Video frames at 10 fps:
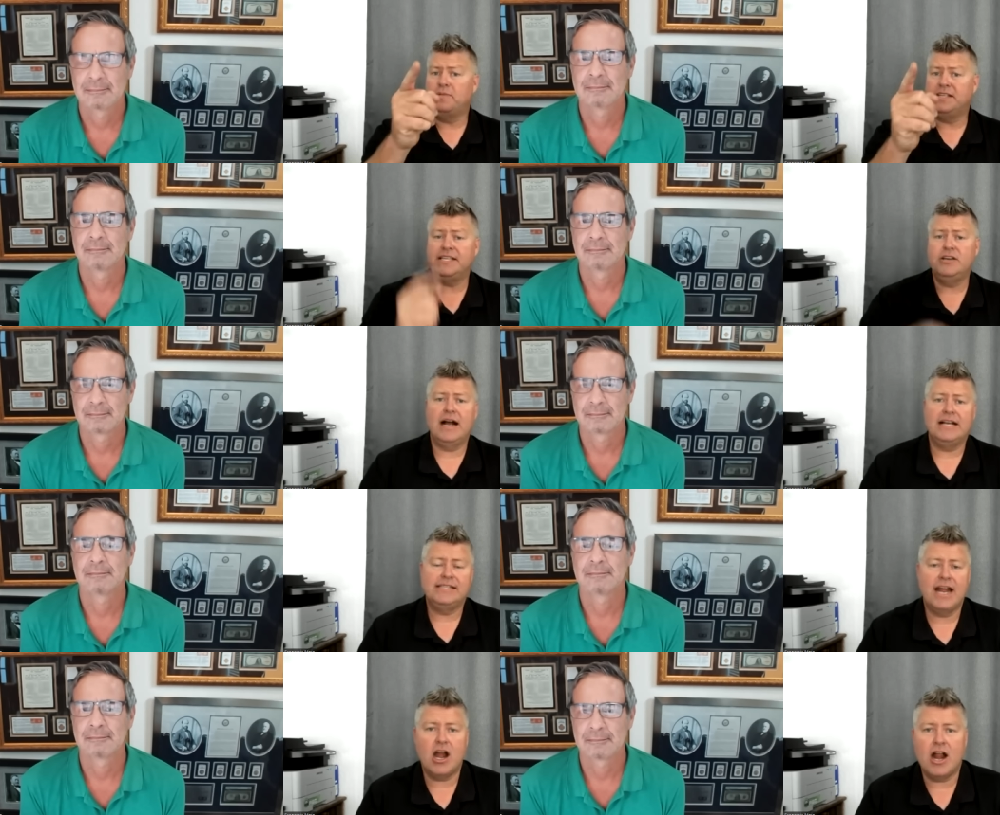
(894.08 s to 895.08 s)
Speaker 1: Hope to see you
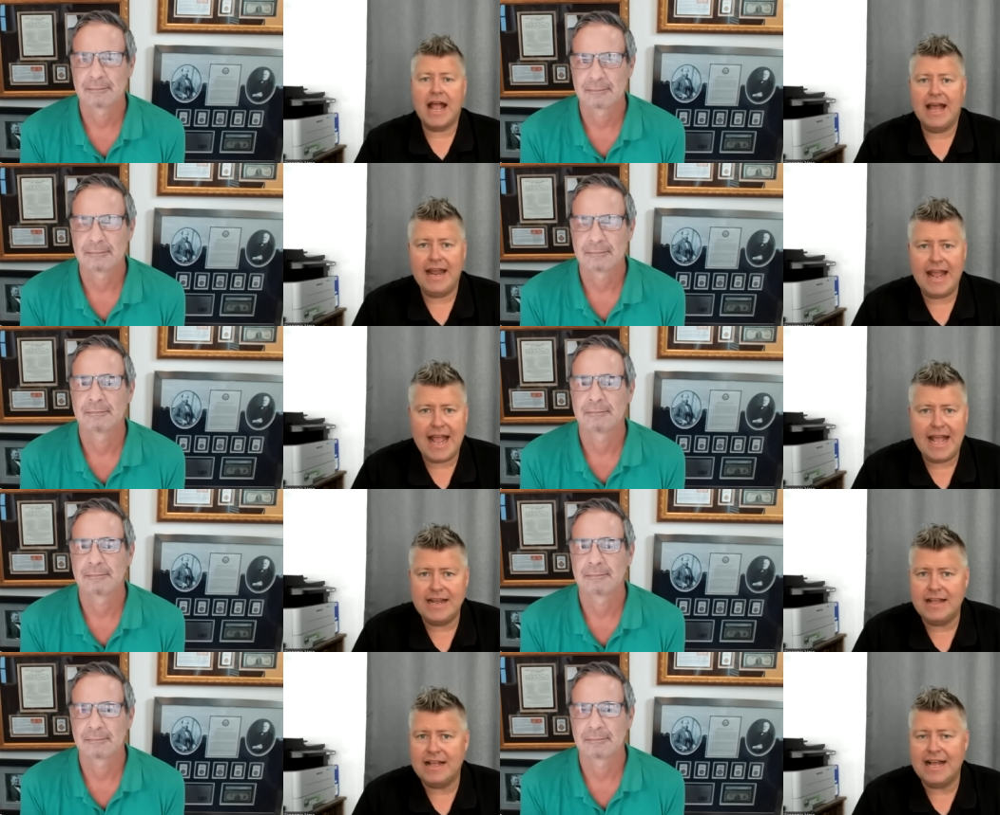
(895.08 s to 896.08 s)
guys there. And
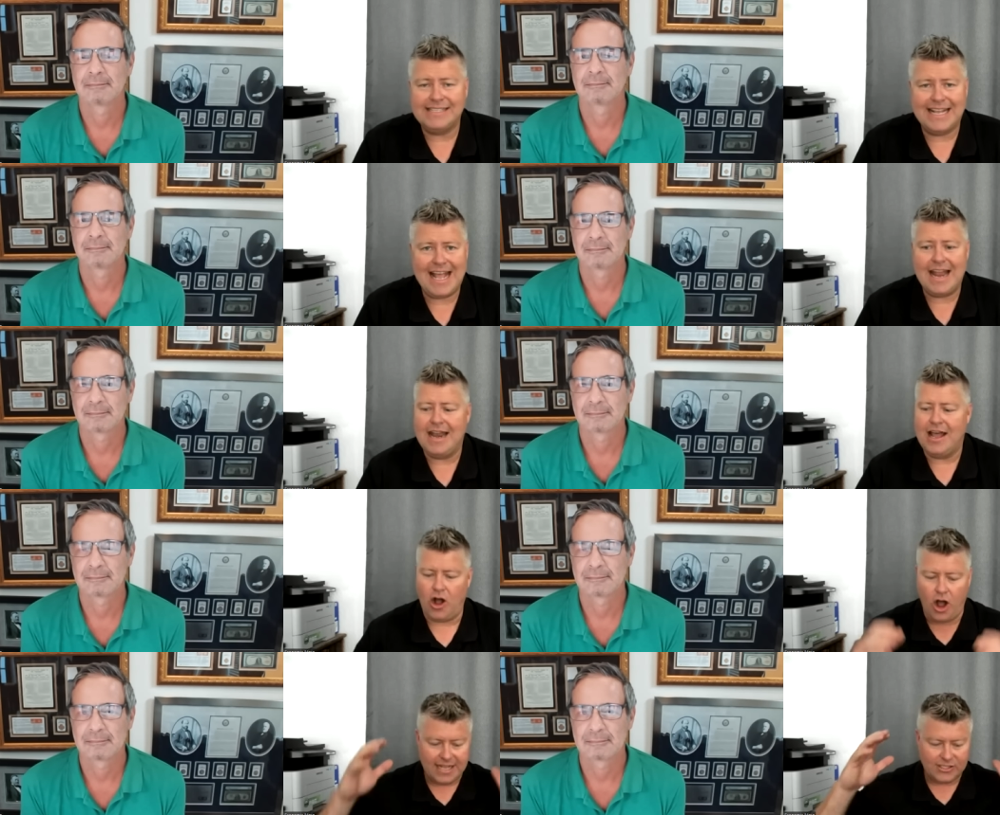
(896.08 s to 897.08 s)
Andy,
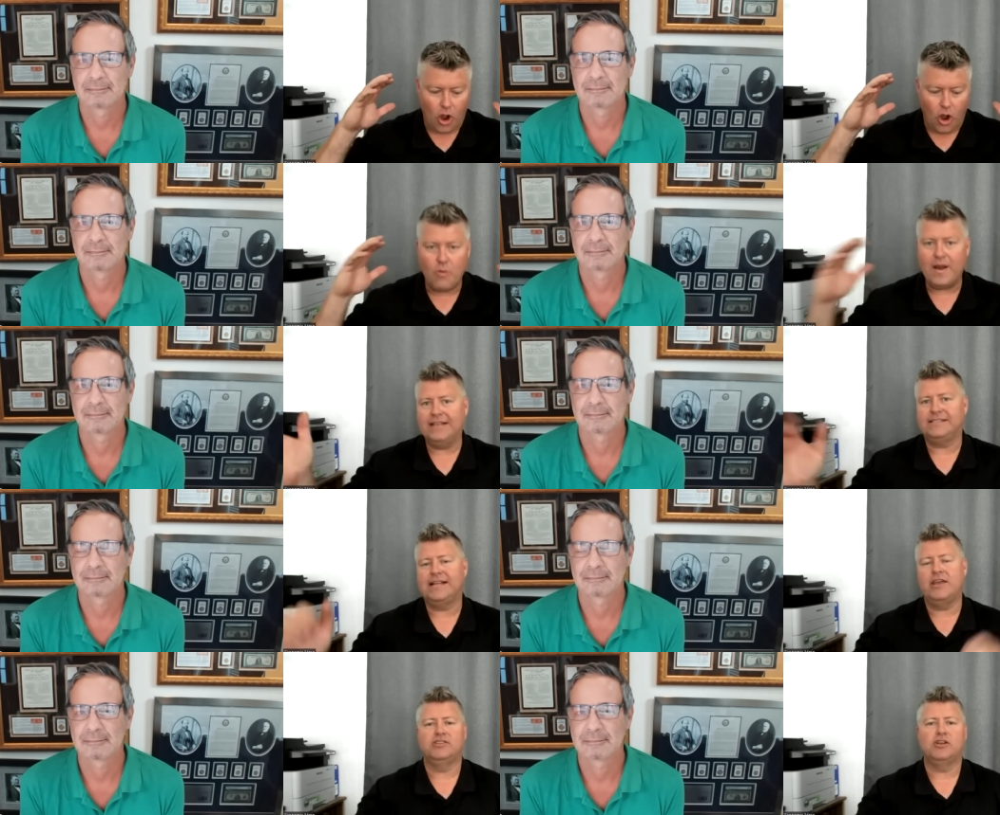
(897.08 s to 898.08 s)
as
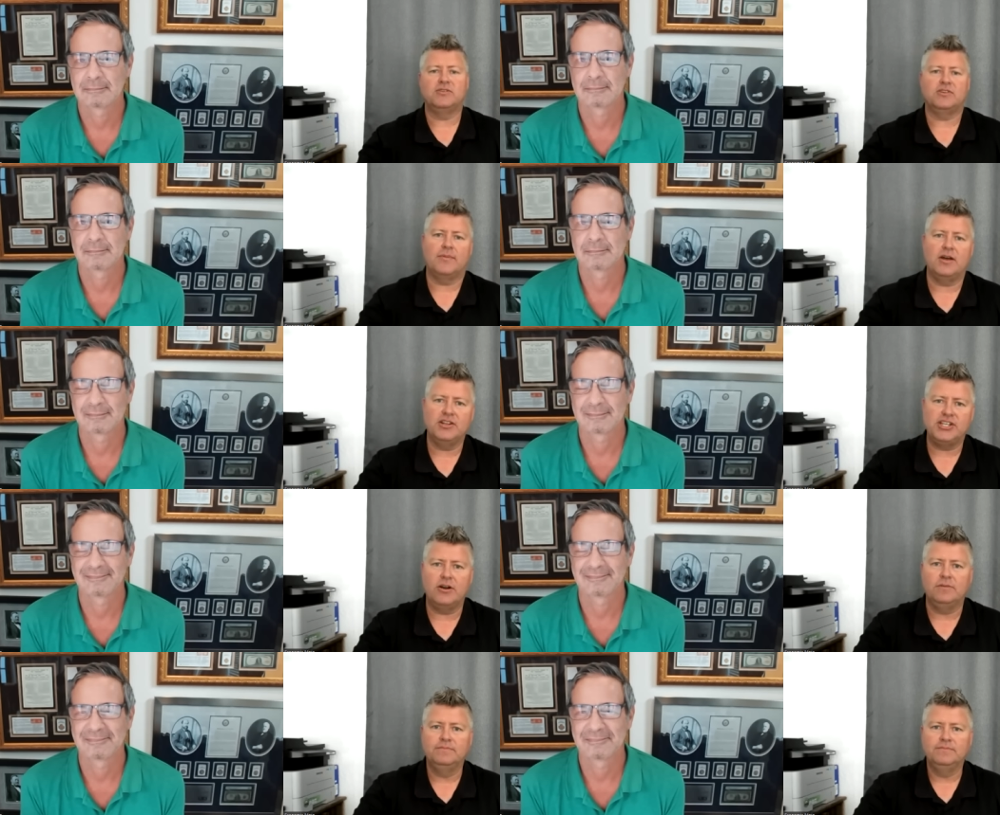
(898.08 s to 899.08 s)
always, thank you so much for coming on
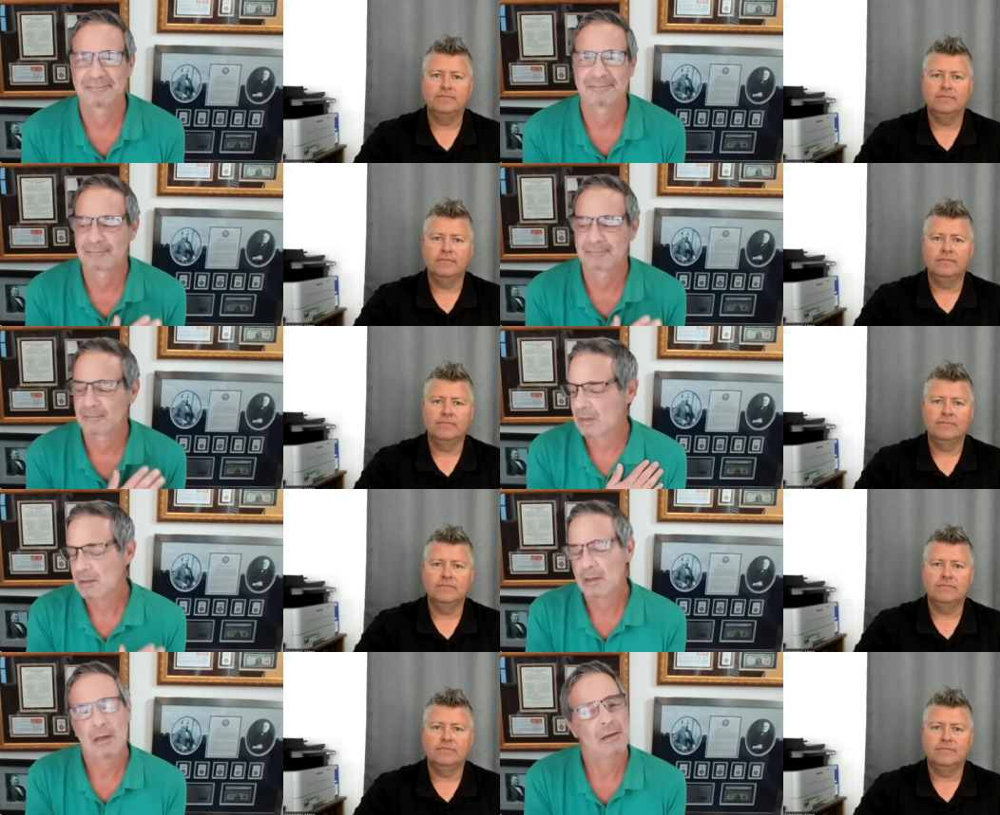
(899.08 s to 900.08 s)
the channel.
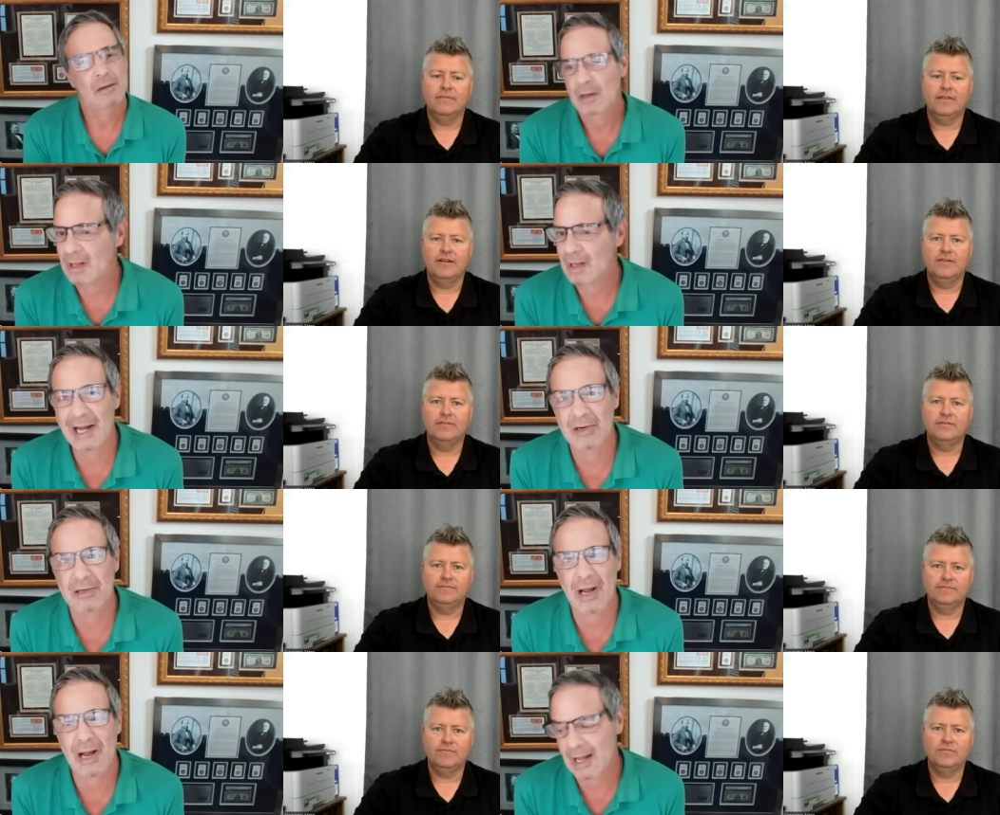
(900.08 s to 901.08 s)
Speaker 2: Honor
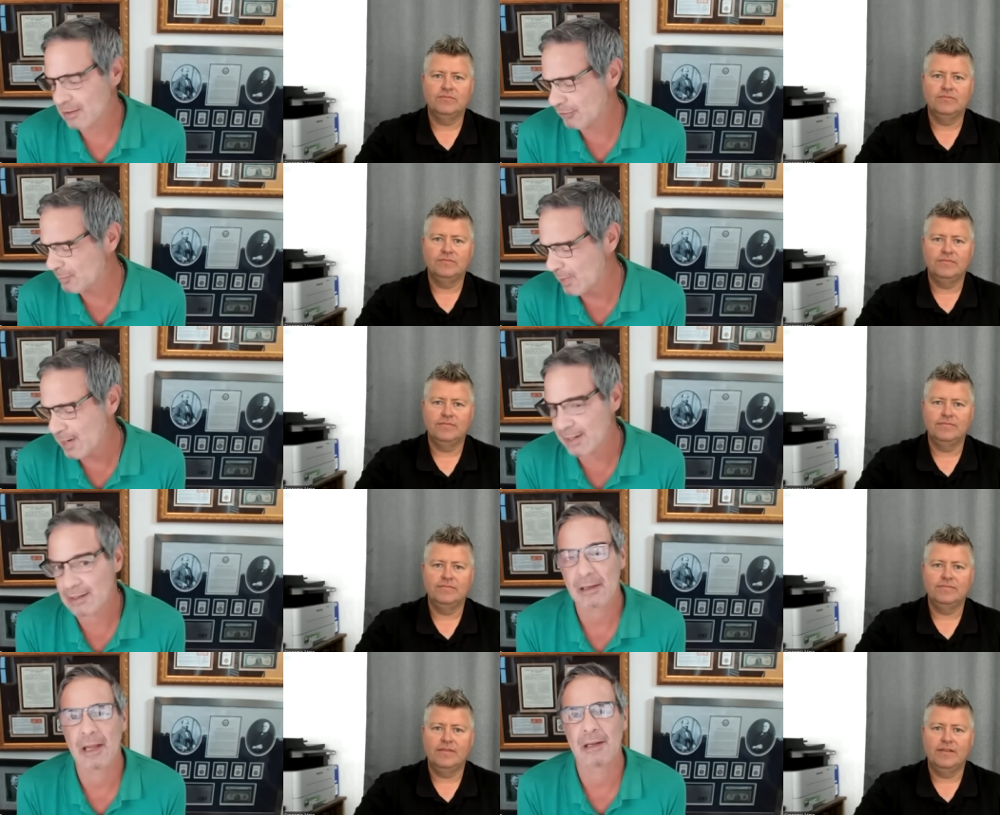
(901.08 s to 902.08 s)
is mine, and I
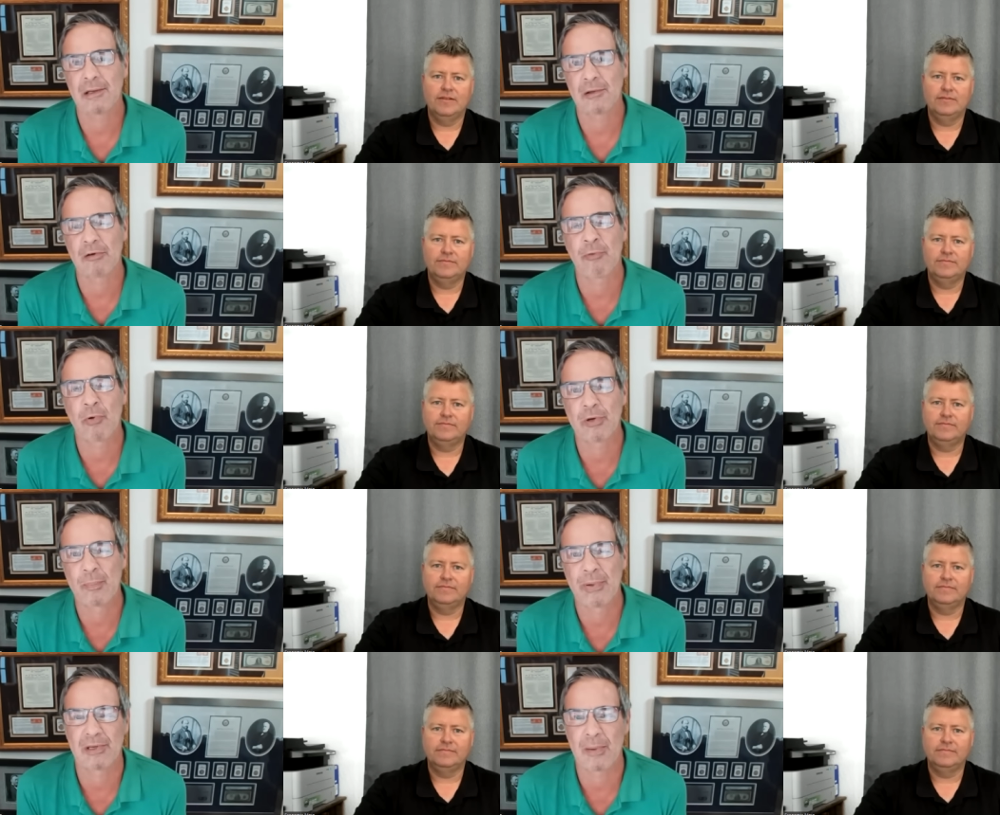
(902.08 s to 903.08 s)
look forward to picking up
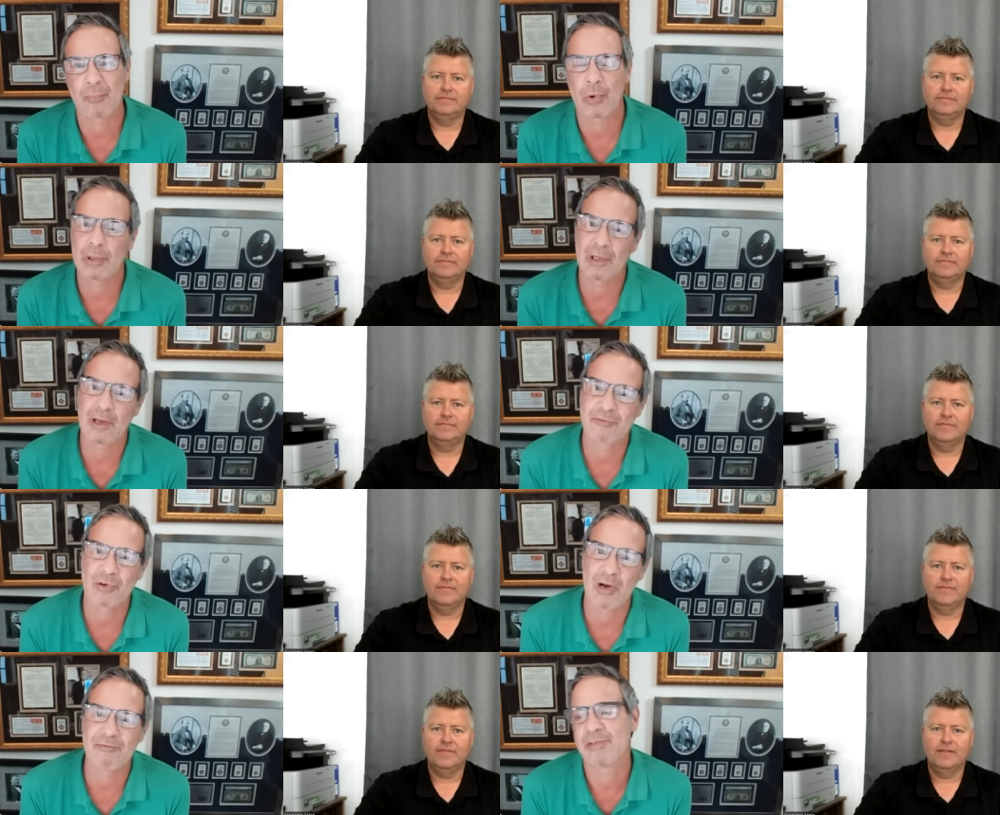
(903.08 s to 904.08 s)
where we left off in
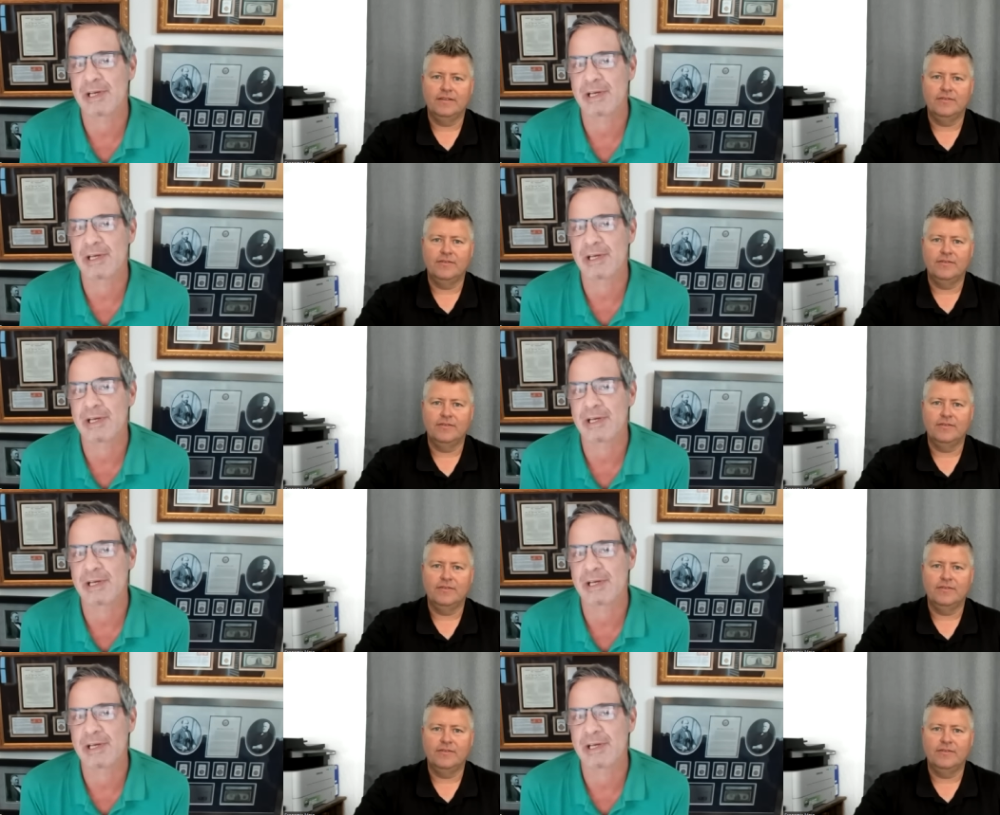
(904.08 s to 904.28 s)
Vegas.